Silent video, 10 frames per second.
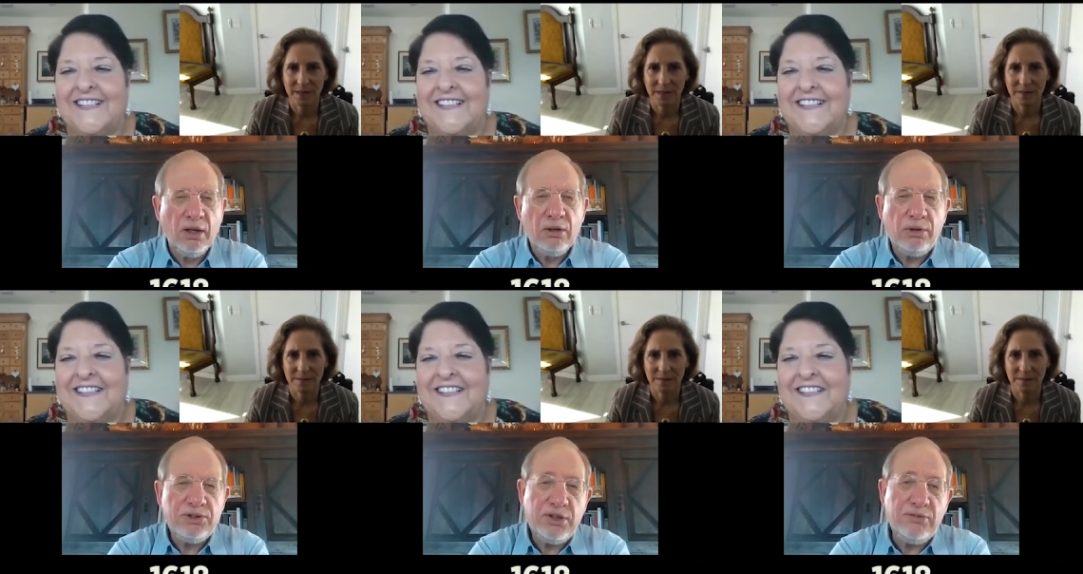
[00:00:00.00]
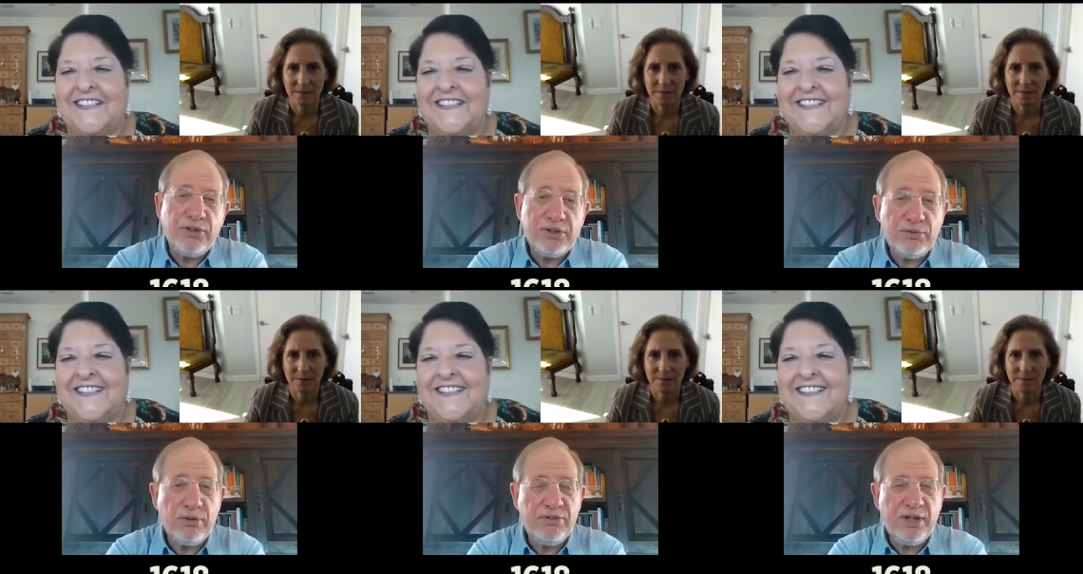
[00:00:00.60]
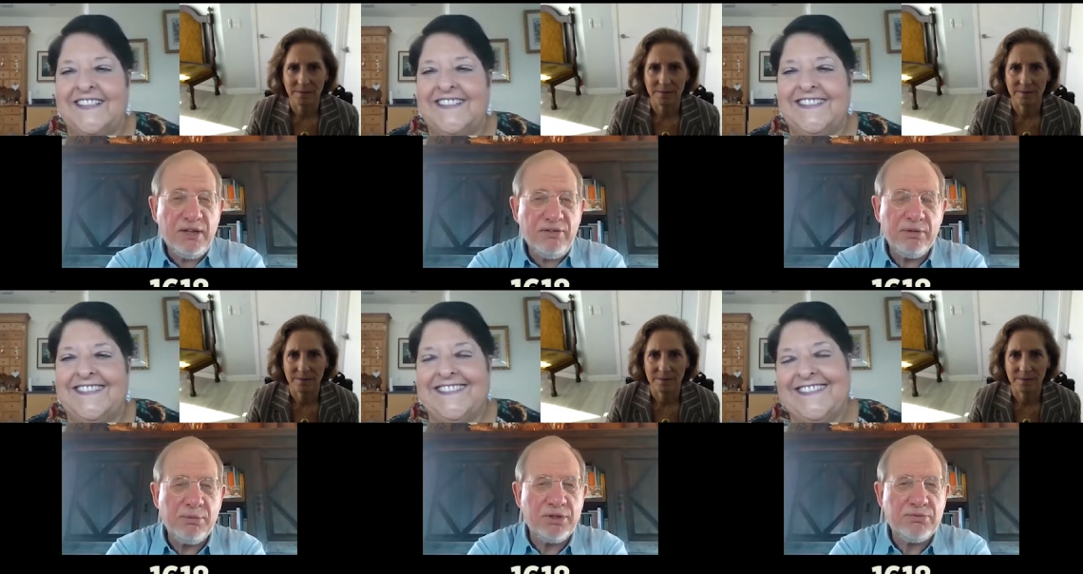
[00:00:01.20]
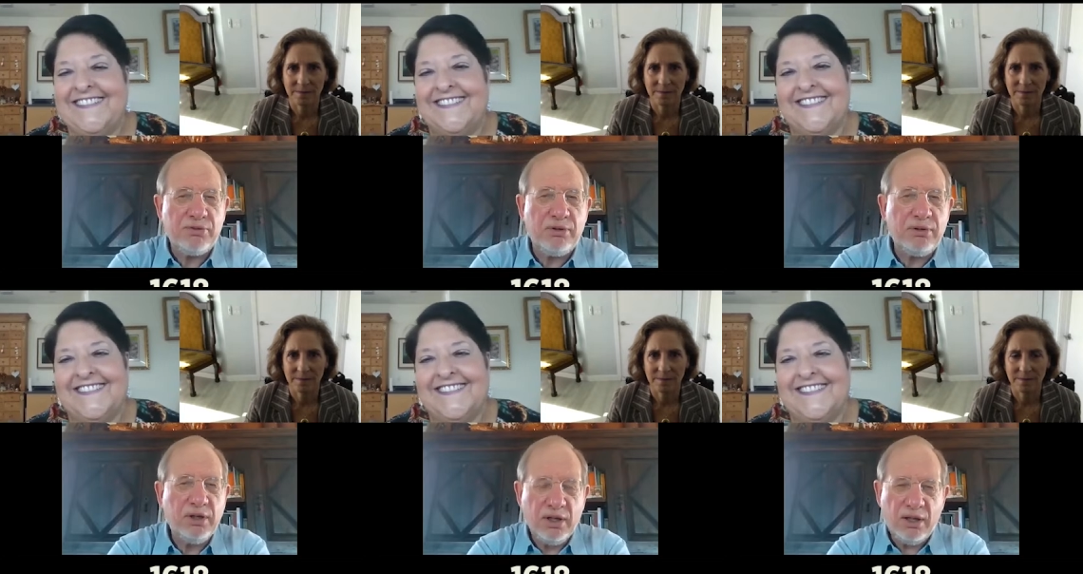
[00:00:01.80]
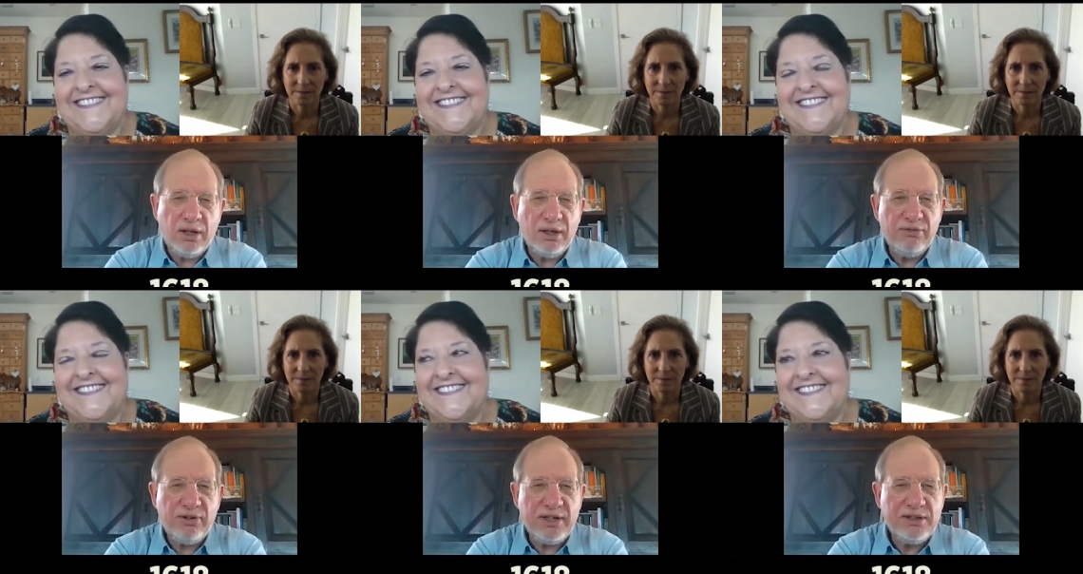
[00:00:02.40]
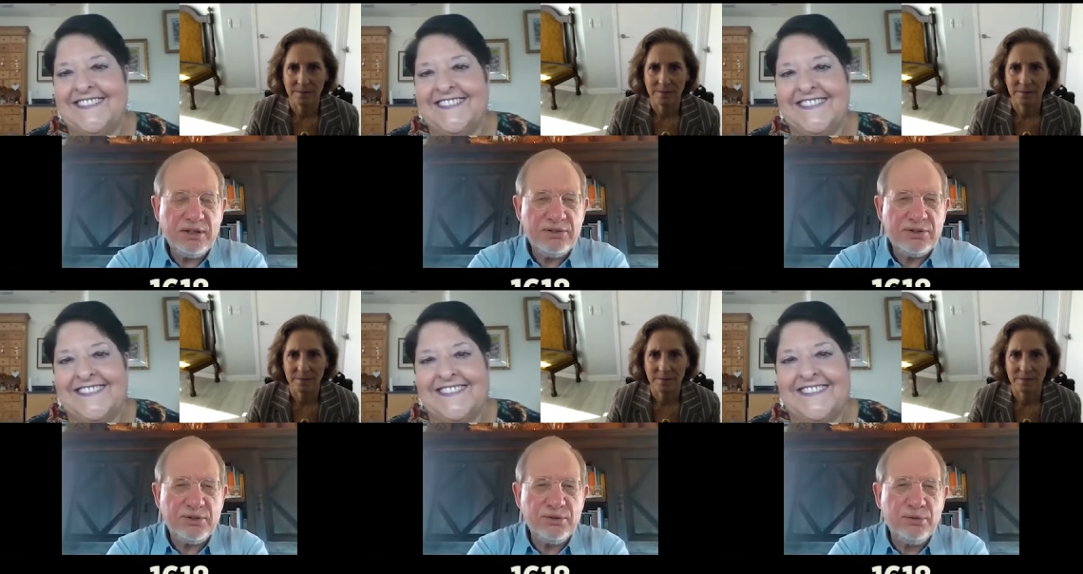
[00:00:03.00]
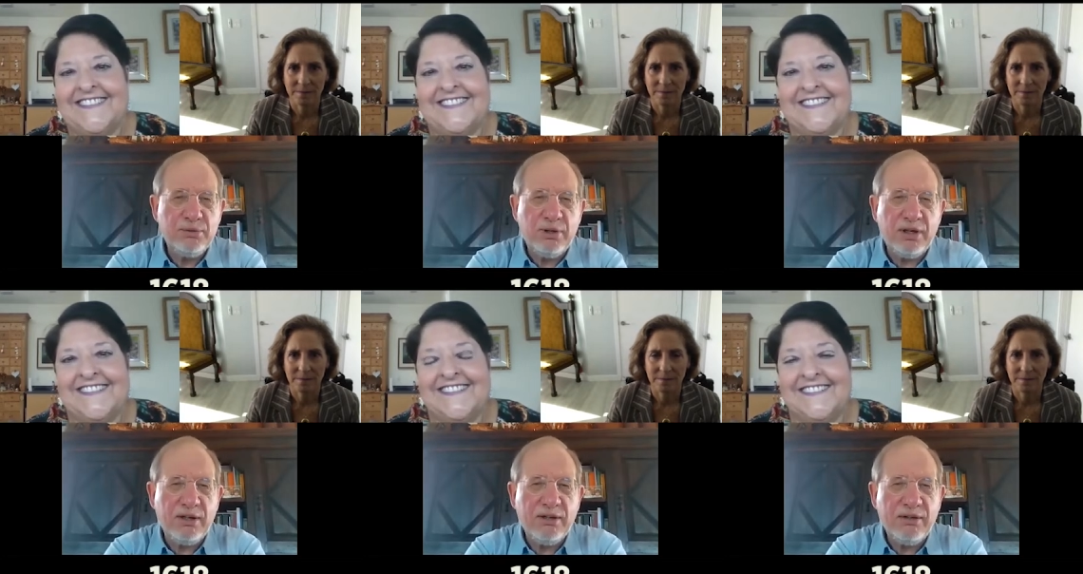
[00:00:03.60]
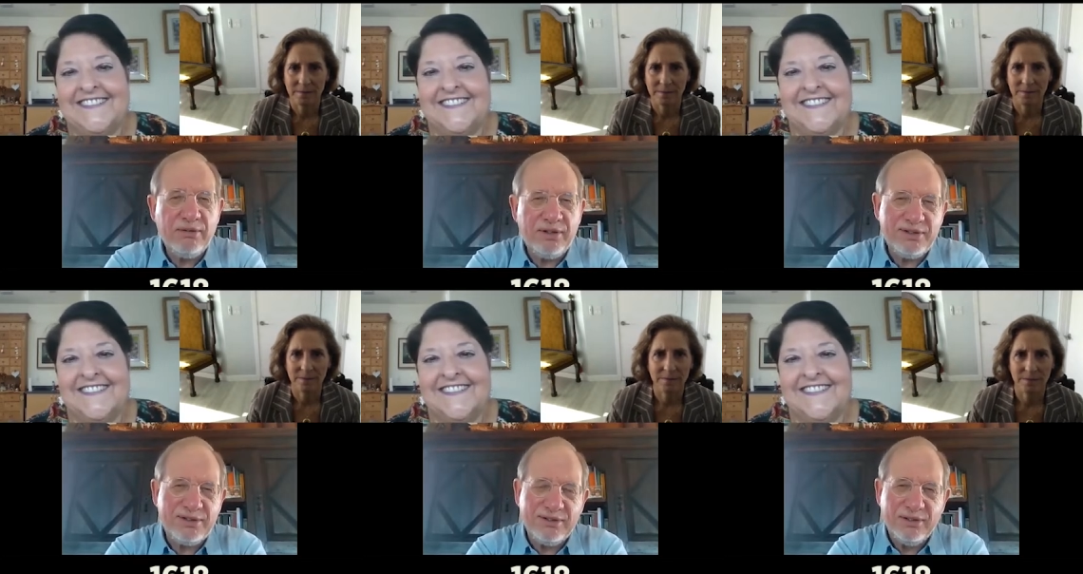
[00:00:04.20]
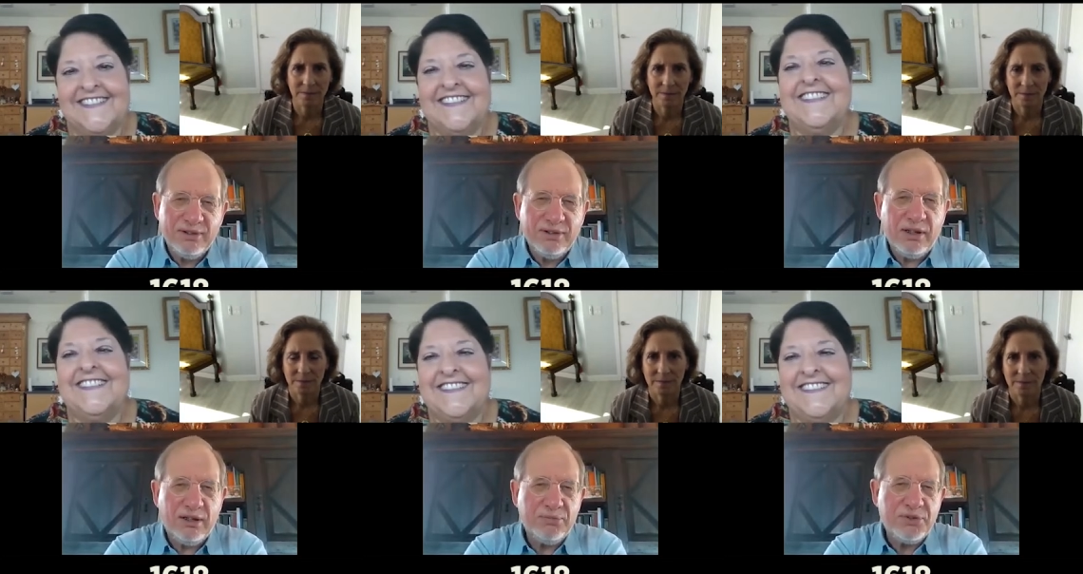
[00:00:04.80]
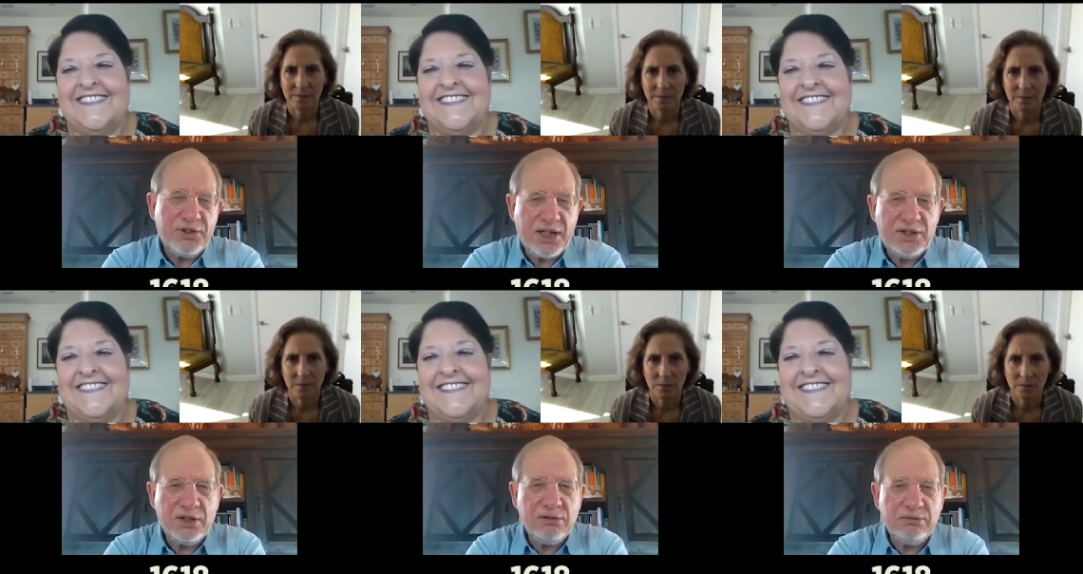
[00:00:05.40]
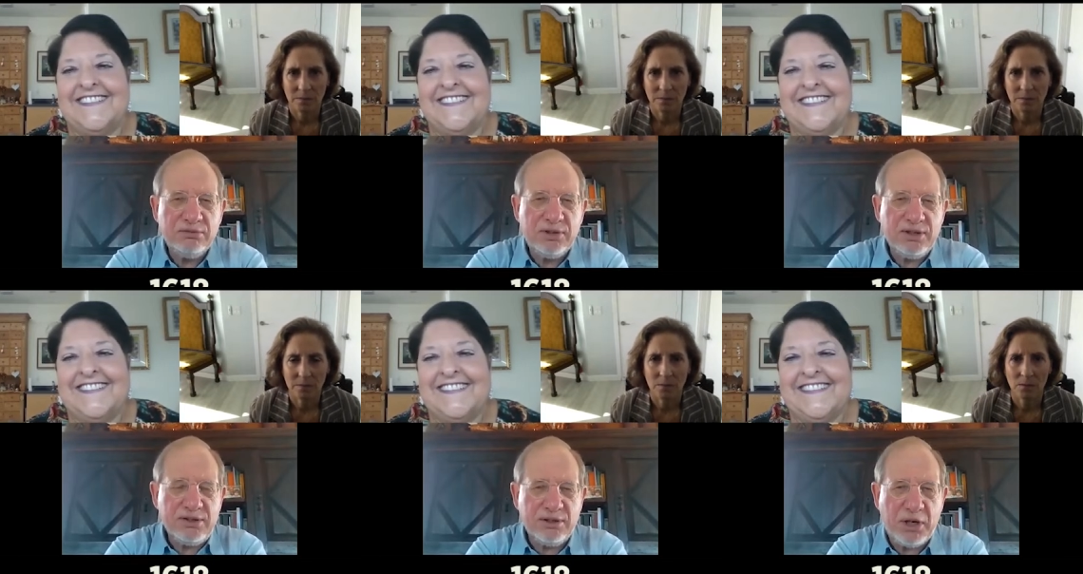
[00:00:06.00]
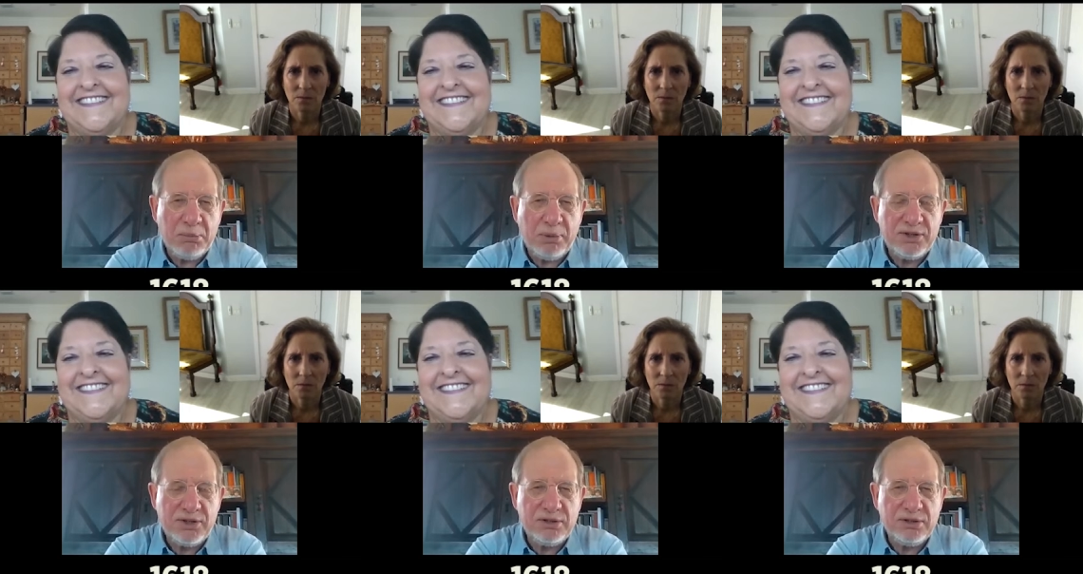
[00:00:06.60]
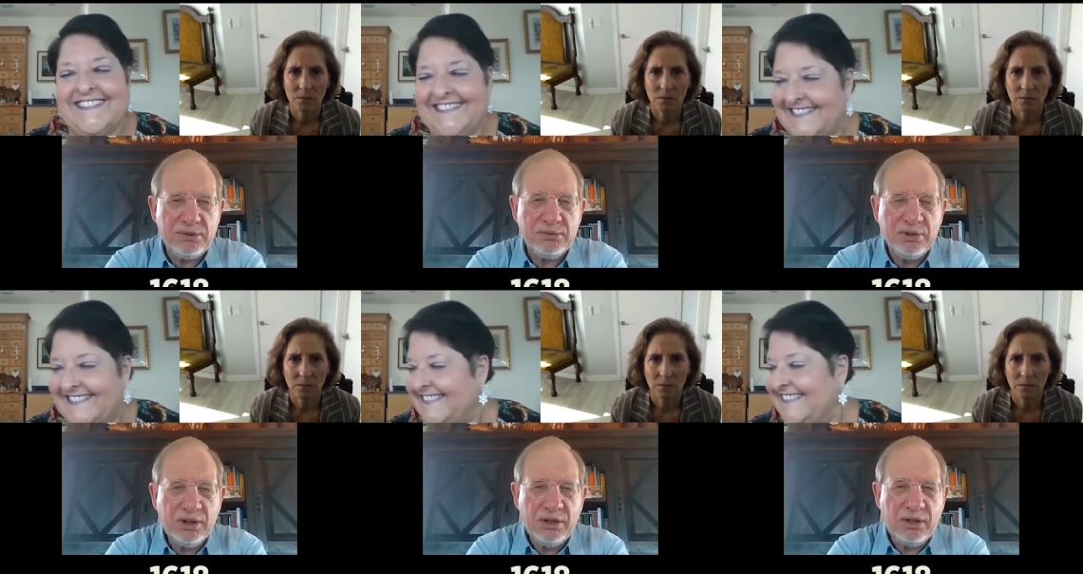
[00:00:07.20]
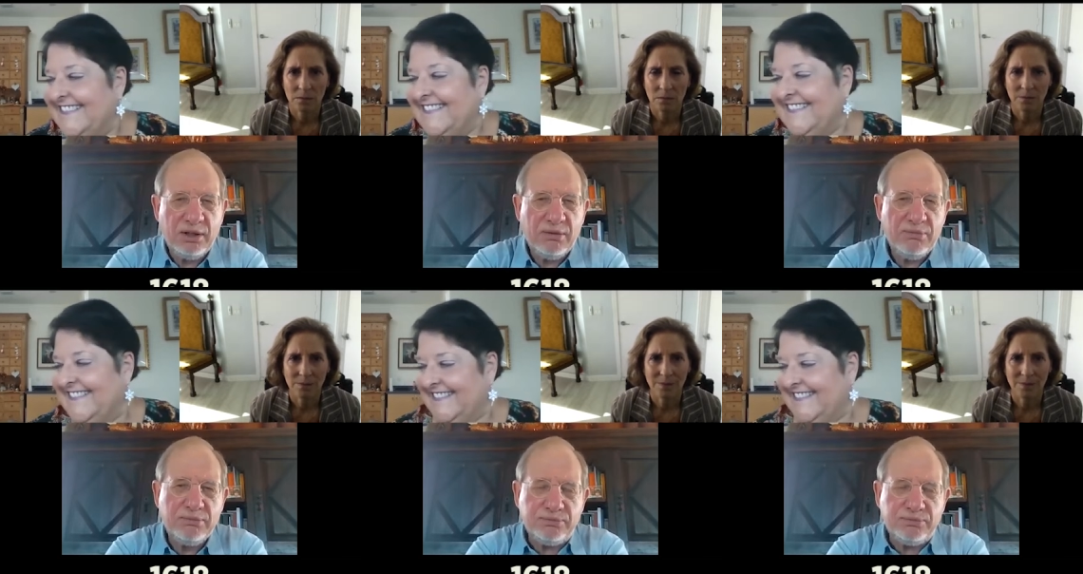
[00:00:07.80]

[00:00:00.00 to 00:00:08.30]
Speaker 1: well gina first of all thank you very much for uh, inviting us to uh, this um, session it's a great pleasure to um,